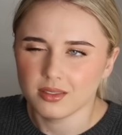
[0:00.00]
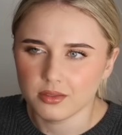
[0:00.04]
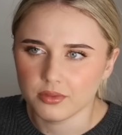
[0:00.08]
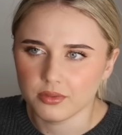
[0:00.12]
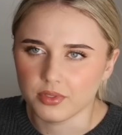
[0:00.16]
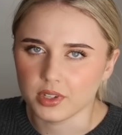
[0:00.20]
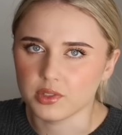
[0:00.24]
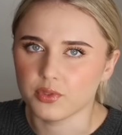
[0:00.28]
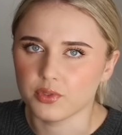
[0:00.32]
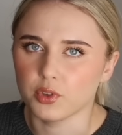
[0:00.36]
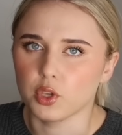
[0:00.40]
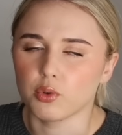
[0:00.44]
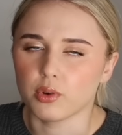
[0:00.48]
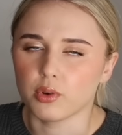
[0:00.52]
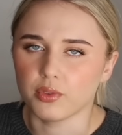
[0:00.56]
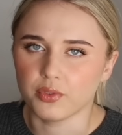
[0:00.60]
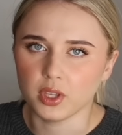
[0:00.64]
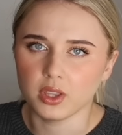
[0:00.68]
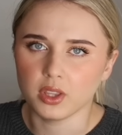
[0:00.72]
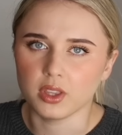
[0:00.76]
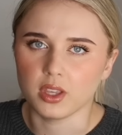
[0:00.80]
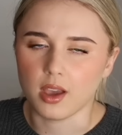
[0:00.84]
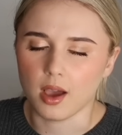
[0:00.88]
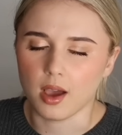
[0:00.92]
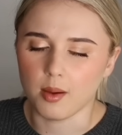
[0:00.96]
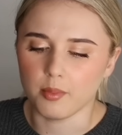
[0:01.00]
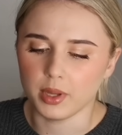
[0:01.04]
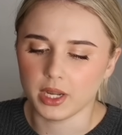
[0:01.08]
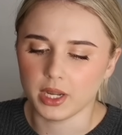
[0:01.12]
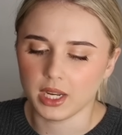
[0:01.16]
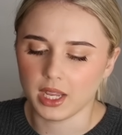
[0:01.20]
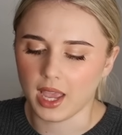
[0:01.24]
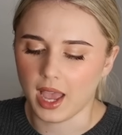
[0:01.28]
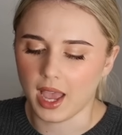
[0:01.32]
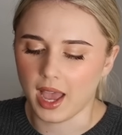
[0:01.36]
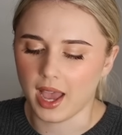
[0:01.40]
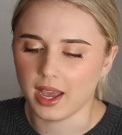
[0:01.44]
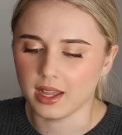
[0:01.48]
First of all, you're reviewing the
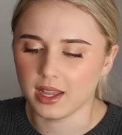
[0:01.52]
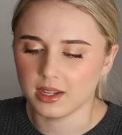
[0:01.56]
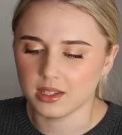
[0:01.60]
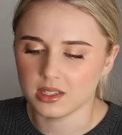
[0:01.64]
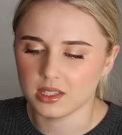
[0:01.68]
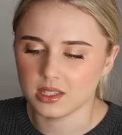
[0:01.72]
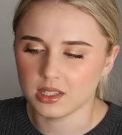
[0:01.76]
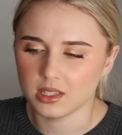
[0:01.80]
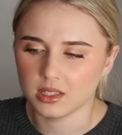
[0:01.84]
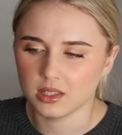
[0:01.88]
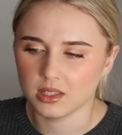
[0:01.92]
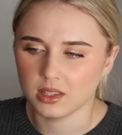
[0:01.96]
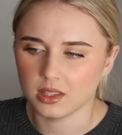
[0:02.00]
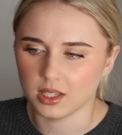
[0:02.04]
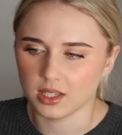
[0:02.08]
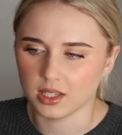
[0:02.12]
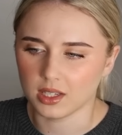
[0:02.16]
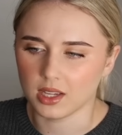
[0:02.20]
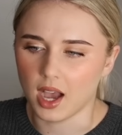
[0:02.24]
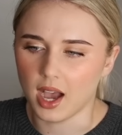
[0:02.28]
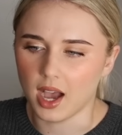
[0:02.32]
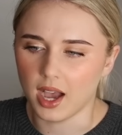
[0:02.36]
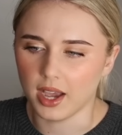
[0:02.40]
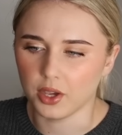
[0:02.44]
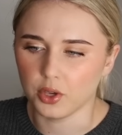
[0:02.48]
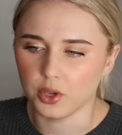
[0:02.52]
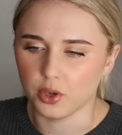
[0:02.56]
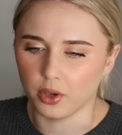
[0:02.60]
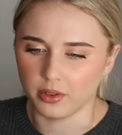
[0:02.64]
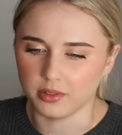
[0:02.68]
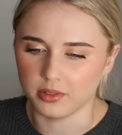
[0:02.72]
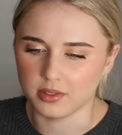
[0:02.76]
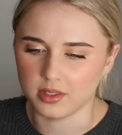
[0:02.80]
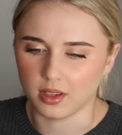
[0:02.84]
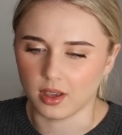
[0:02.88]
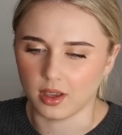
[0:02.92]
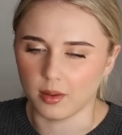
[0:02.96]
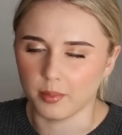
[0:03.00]
company and the guy who
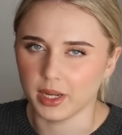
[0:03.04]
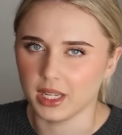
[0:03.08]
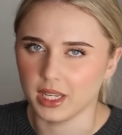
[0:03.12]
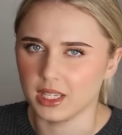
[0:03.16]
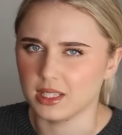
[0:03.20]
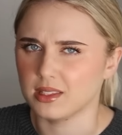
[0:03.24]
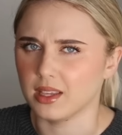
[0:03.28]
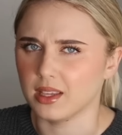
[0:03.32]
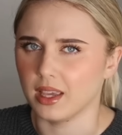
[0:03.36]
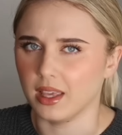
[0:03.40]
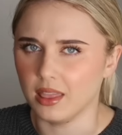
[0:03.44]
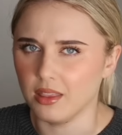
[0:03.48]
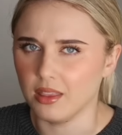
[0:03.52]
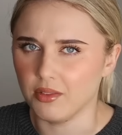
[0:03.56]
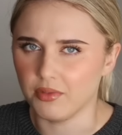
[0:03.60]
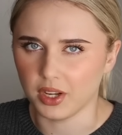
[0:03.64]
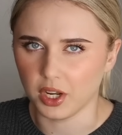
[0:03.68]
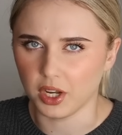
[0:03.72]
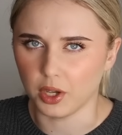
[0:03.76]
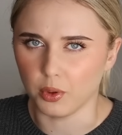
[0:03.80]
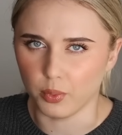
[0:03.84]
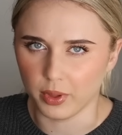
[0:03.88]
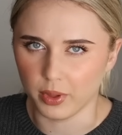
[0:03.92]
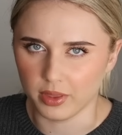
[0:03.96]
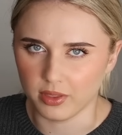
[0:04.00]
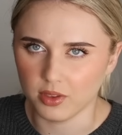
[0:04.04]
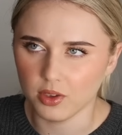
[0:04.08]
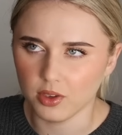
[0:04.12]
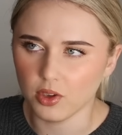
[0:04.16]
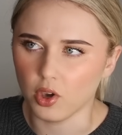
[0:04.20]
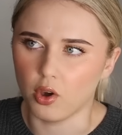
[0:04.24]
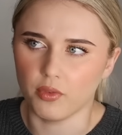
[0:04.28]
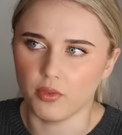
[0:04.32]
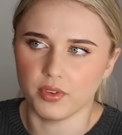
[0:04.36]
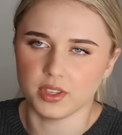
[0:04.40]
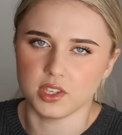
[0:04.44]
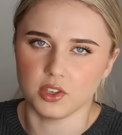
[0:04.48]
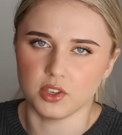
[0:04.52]
owns the company is in the video with you.
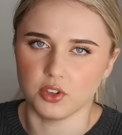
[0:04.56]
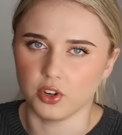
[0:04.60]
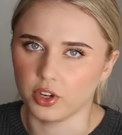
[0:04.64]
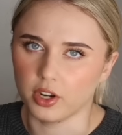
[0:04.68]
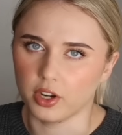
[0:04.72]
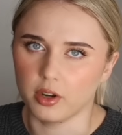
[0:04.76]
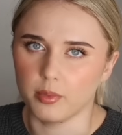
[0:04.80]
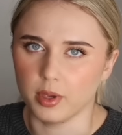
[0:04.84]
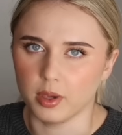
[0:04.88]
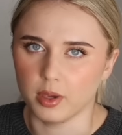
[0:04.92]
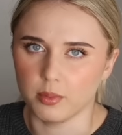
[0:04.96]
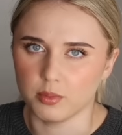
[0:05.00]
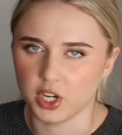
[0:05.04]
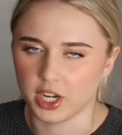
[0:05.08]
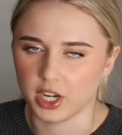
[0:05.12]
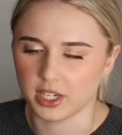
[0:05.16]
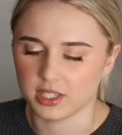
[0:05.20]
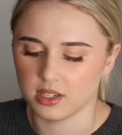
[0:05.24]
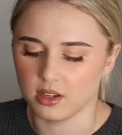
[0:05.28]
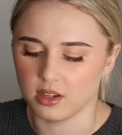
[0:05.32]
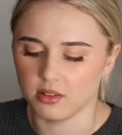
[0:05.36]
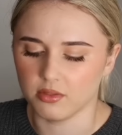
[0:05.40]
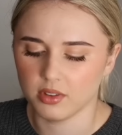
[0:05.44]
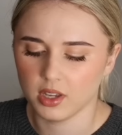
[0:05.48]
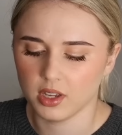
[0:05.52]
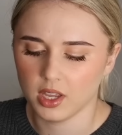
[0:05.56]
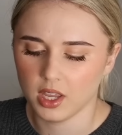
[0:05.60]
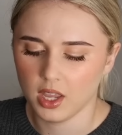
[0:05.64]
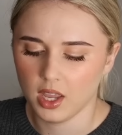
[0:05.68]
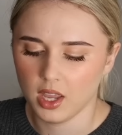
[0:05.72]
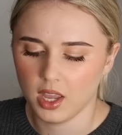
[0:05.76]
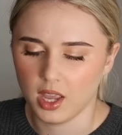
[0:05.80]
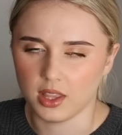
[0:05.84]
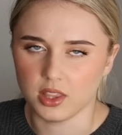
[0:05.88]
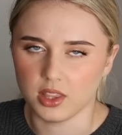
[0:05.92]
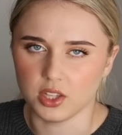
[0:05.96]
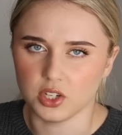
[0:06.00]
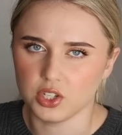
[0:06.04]
Obviously, you're not going to be objective.
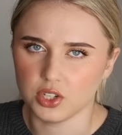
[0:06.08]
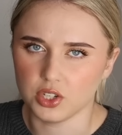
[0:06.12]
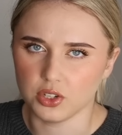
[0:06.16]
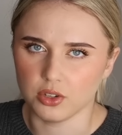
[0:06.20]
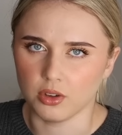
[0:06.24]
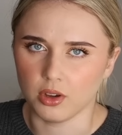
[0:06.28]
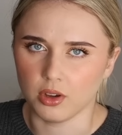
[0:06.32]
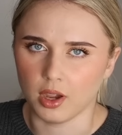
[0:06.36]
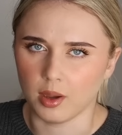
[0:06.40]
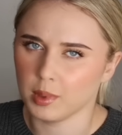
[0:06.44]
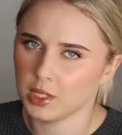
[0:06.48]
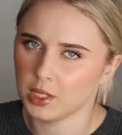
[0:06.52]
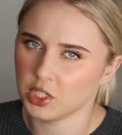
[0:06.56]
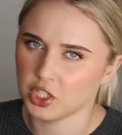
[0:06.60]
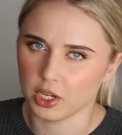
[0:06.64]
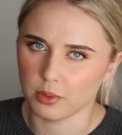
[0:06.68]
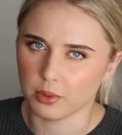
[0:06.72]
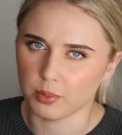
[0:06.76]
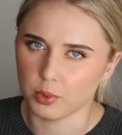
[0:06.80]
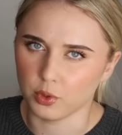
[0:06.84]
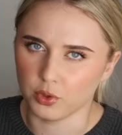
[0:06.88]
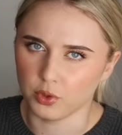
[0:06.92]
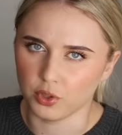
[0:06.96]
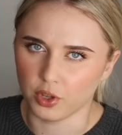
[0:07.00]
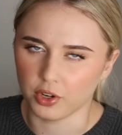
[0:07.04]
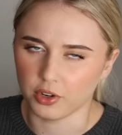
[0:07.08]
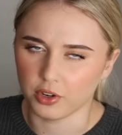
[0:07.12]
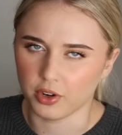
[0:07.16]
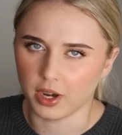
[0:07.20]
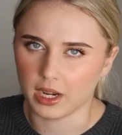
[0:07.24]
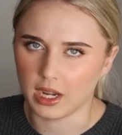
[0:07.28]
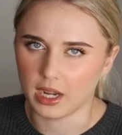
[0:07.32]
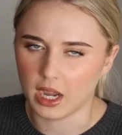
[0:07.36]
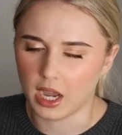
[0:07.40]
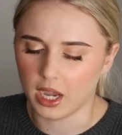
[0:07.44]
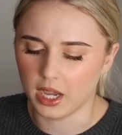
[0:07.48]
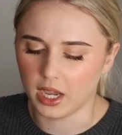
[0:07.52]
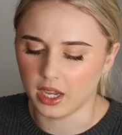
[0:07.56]
And then two, I mean, Jake Paul, not a
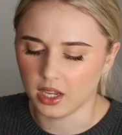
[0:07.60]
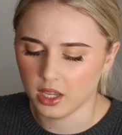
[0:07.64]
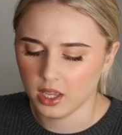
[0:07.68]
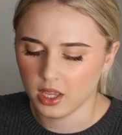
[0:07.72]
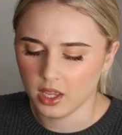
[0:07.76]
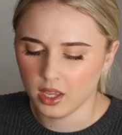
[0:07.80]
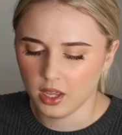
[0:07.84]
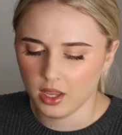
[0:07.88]
great guy.